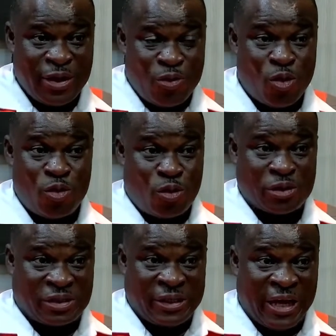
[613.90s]
We will not
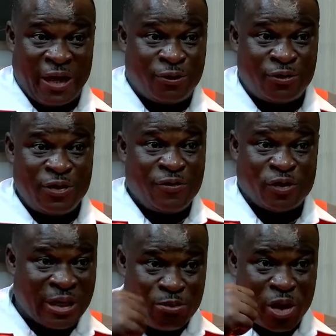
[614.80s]
sit down for
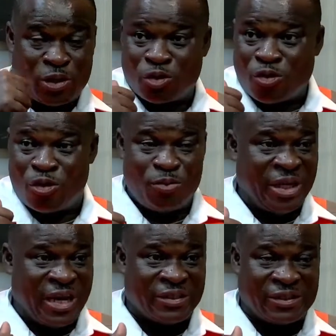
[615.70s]
somebody to call me
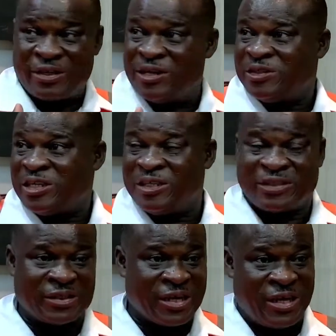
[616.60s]
that there is a
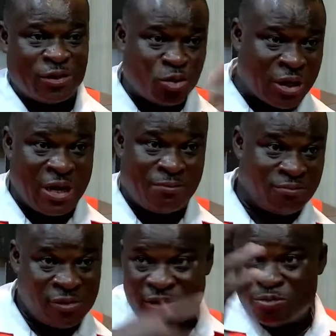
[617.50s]
disaster here, so come,
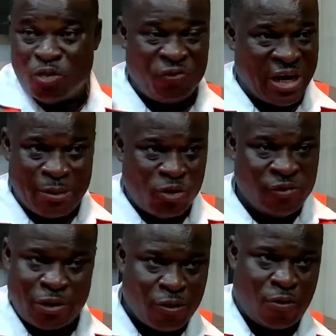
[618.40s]
move there, move
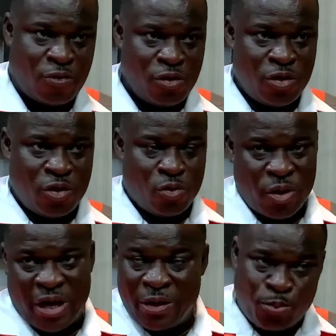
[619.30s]
there. No,
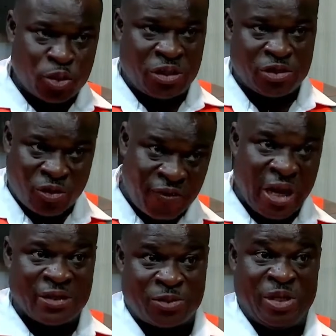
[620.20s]
we put in
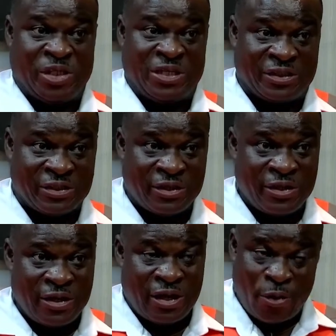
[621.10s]
surveillance measures
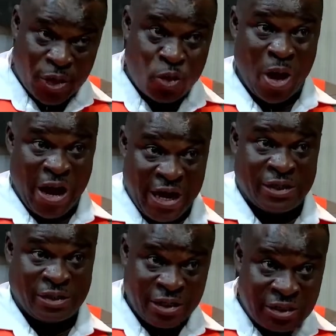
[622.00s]
we go
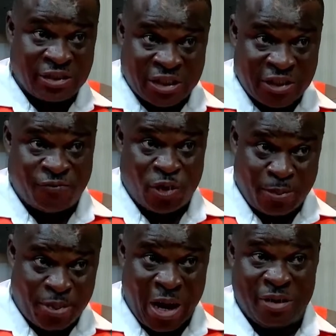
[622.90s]
ahead searching for the
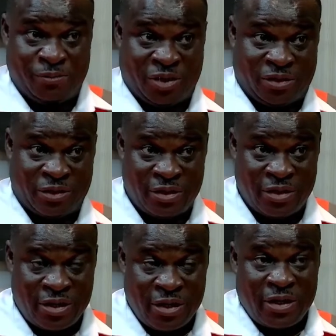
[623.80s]
problems.
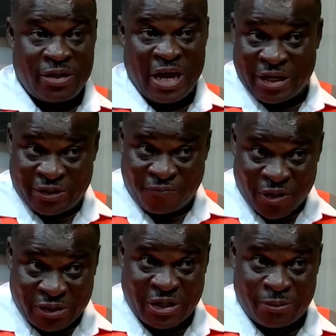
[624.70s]
That is the
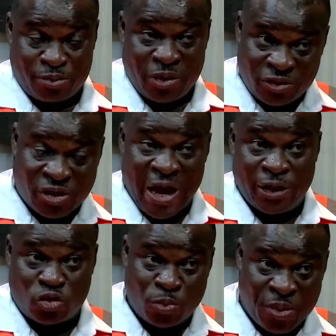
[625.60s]
first step,
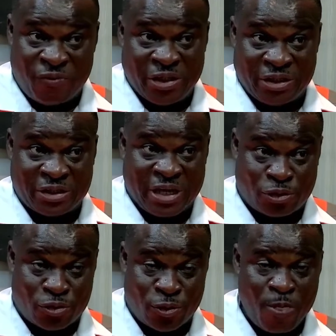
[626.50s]
trying to prevent it at
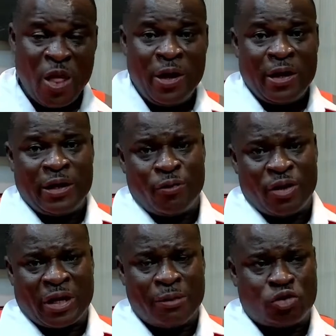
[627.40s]
all. Then we
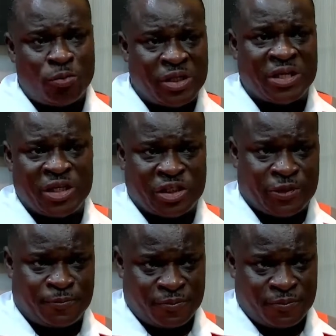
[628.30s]
come to mitigation.